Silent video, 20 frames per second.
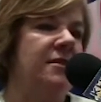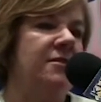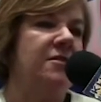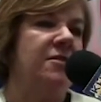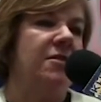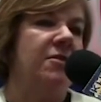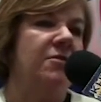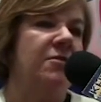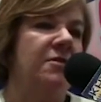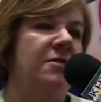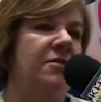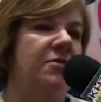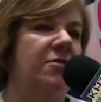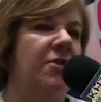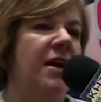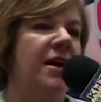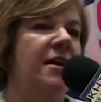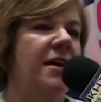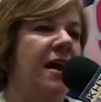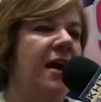So Is that right?
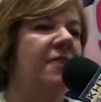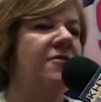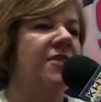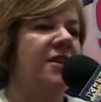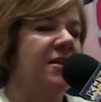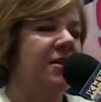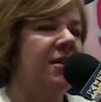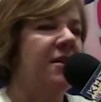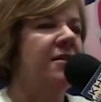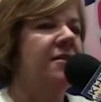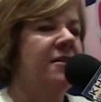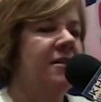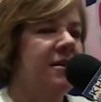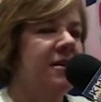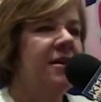great having the